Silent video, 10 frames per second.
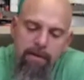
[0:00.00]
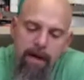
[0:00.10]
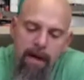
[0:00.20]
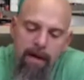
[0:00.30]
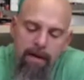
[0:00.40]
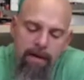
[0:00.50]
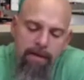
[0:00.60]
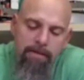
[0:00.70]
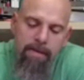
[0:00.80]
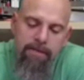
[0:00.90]
hot,
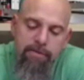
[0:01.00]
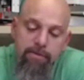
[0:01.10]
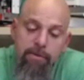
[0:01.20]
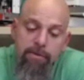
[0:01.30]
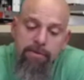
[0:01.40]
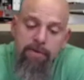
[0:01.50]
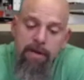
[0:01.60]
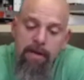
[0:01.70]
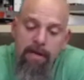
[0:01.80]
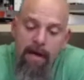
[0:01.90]
um, extruders
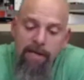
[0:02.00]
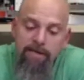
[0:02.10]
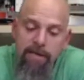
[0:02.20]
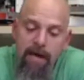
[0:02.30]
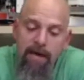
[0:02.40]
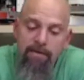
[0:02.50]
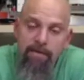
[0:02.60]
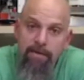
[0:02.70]
actually have